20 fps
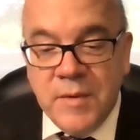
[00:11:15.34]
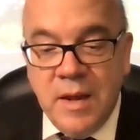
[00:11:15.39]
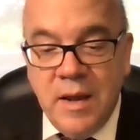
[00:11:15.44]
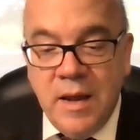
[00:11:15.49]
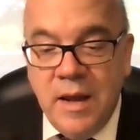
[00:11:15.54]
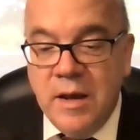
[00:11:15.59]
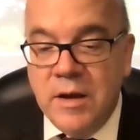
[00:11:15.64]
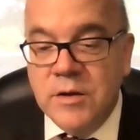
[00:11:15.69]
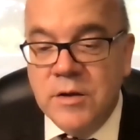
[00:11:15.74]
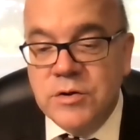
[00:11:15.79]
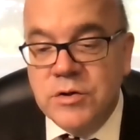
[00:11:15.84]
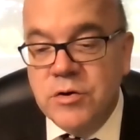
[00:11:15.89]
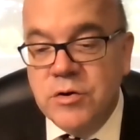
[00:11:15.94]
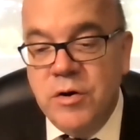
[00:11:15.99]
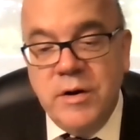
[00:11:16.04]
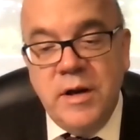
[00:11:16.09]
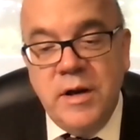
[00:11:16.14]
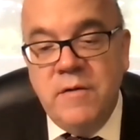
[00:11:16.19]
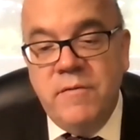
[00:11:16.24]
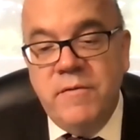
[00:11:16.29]
and
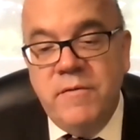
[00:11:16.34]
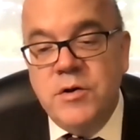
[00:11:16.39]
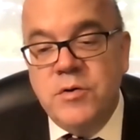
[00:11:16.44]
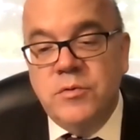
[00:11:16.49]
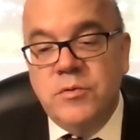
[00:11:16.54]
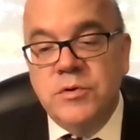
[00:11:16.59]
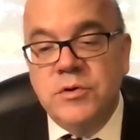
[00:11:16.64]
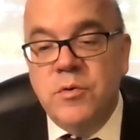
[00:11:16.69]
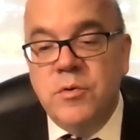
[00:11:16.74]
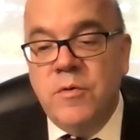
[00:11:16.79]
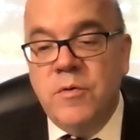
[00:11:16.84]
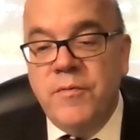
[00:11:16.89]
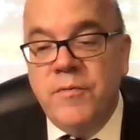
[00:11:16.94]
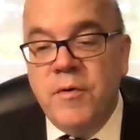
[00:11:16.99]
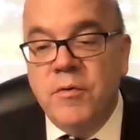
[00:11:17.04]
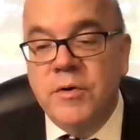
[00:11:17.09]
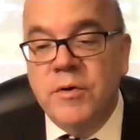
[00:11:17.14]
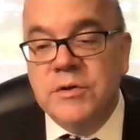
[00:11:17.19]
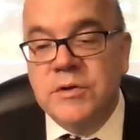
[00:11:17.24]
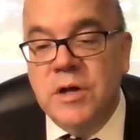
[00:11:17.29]
concerned individuals who are
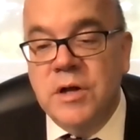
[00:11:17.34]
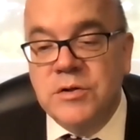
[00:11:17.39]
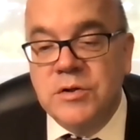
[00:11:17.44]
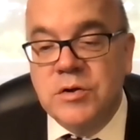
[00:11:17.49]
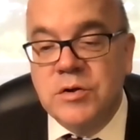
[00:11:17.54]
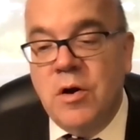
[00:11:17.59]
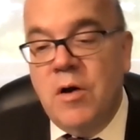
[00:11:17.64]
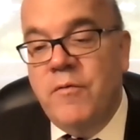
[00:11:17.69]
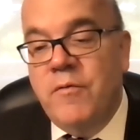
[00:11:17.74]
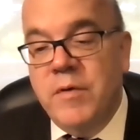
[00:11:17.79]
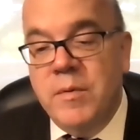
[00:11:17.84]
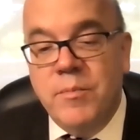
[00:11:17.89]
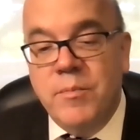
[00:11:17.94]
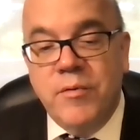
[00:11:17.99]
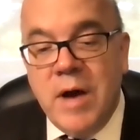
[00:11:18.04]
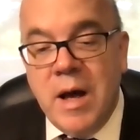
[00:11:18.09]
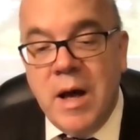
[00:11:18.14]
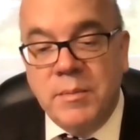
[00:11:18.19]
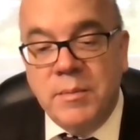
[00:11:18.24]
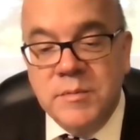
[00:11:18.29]
focused on solving
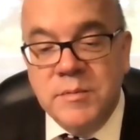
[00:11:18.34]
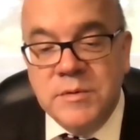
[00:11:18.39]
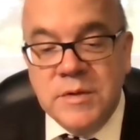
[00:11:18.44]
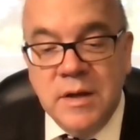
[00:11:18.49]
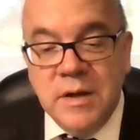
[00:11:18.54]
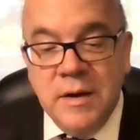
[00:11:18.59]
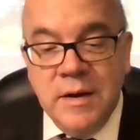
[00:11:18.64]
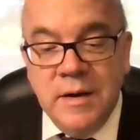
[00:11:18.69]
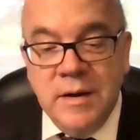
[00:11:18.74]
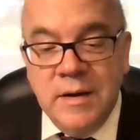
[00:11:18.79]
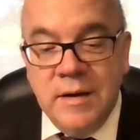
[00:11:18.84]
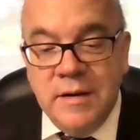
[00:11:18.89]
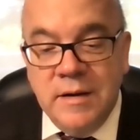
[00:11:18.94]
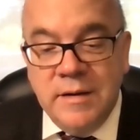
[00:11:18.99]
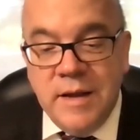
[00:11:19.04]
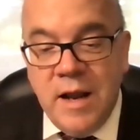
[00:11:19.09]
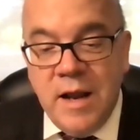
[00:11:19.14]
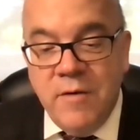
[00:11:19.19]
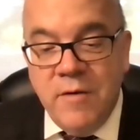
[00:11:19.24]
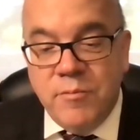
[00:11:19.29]
problems
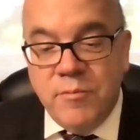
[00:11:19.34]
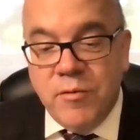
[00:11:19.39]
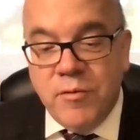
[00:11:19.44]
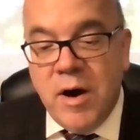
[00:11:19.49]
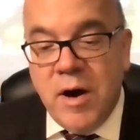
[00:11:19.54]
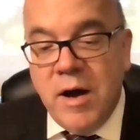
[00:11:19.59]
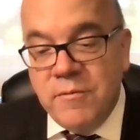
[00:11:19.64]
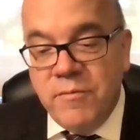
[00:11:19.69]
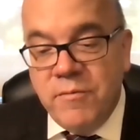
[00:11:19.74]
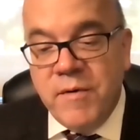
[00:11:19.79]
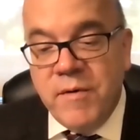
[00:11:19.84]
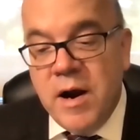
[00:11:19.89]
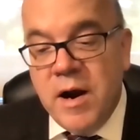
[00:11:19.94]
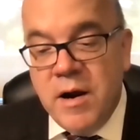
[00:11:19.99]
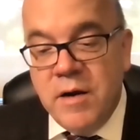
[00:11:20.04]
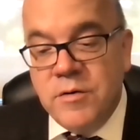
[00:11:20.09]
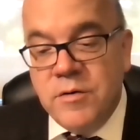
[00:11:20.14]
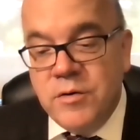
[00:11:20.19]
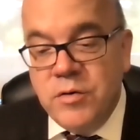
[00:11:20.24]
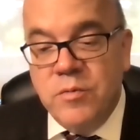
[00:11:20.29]
that have brought
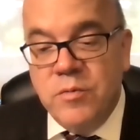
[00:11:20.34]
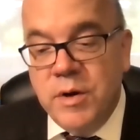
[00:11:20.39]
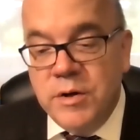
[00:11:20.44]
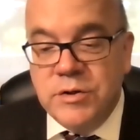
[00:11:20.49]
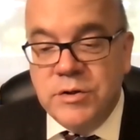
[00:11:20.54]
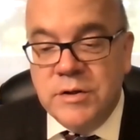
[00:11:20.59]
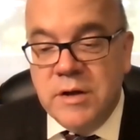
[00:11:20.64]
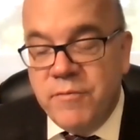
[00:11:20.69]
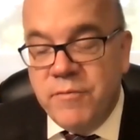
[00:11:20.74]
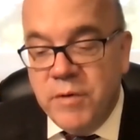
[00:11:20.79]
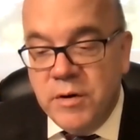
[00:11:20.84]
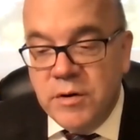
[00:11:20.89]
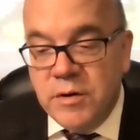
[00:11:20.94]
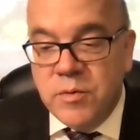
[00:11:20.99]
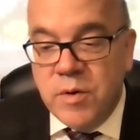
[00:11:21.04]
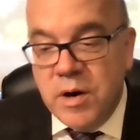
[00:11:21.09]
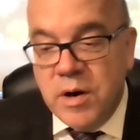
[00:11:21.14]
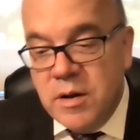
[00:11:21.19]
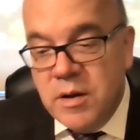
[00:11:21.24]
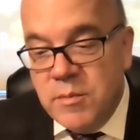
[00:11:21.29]
far too much suffering
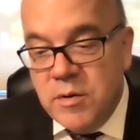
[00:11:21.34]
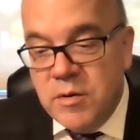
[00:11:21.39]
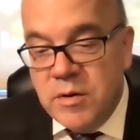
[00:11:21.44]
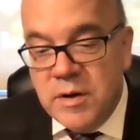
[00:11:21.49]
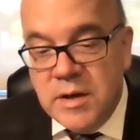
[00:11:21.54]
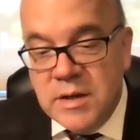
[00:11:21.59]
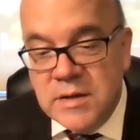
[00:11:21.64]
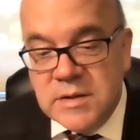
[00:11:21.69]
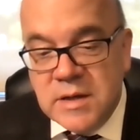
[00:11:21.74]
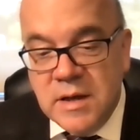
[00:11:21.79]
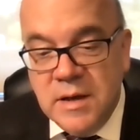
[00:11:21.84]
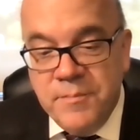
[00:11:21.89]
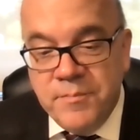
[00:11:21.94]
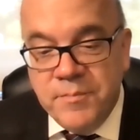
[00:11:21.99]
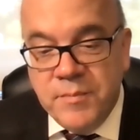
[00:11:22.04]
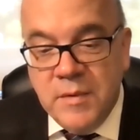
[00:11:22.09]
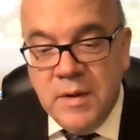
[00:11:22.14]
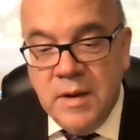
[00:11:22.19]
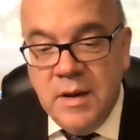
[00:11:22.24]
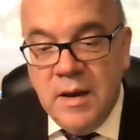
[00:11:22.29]
to our communities.
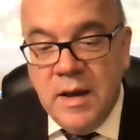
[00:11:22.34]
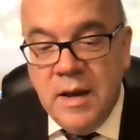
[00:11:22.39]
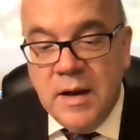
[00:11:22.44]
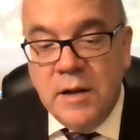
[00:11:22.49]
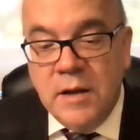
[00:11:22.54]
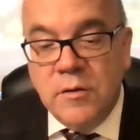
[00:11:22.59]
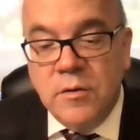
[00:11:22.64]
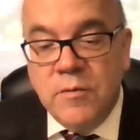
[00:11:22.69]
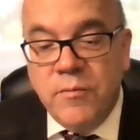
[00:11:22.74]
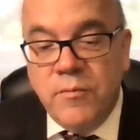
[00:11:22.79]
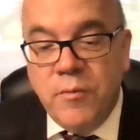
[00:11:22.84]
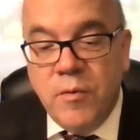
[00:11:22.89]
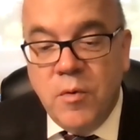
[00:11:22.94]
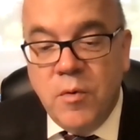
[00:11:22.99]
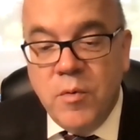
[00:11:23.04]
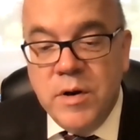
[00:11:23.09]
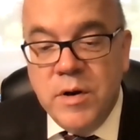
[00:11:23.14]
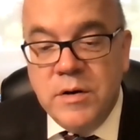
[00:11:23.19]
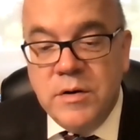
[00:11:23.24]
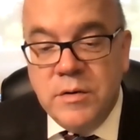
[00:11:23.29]
And I look
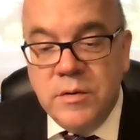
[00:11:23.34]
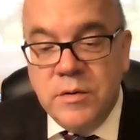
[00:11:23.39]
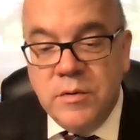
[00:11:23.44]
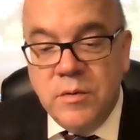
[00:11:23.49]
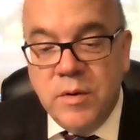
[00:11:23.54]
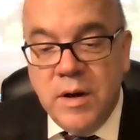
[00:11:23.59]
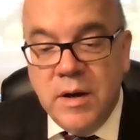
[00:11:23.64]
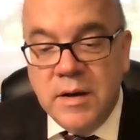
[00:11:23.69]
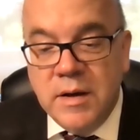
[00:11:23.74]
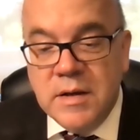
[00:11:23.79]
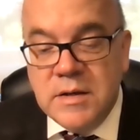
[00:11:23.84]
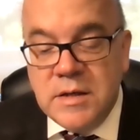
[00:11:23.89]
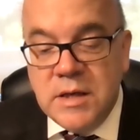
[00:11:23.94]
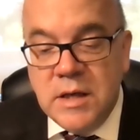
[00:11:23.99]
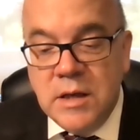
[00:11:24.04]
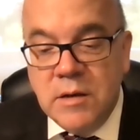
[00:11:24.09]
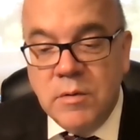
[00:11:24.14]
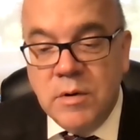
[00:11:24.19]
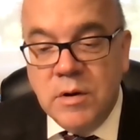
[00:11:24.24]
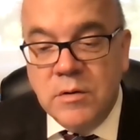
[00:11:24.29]
forward to
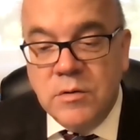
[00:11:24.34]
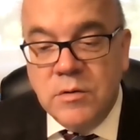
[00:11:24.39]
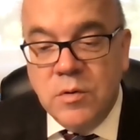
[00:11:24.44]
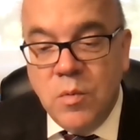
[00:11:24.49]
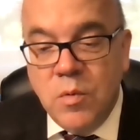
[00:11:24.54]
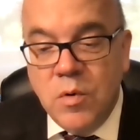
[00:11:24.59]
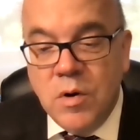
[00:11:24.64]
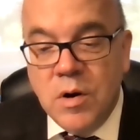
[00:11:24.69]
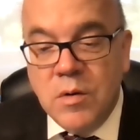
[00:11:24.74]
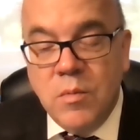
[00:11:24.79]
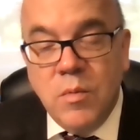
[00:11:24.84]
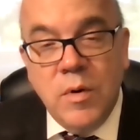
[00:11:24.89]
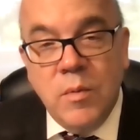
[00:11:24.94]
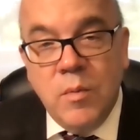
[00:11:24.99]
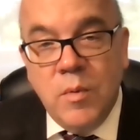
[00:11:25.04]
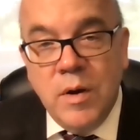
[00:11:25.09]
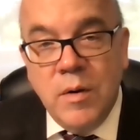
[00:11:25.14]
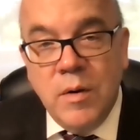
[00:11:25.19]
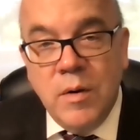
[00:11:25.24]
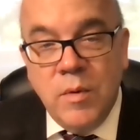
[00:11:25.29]
continuing to work
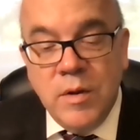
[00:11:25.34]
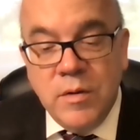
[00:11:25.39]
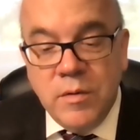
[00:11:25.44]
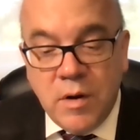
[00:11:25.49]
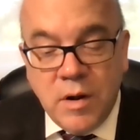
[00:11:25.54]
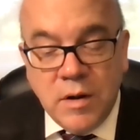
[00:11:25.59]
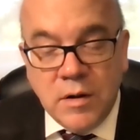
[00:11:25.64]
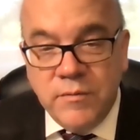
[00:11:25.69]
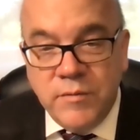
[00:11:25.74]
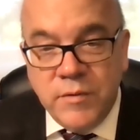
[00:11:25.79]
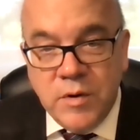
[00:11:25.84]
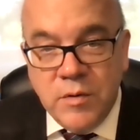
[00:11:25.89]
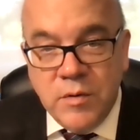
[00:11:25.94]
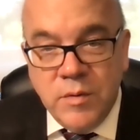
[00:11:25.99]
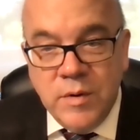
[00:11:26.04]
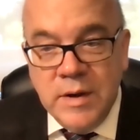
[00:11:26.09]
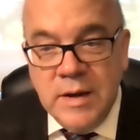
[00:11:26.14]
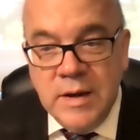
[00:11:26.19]
with all of you.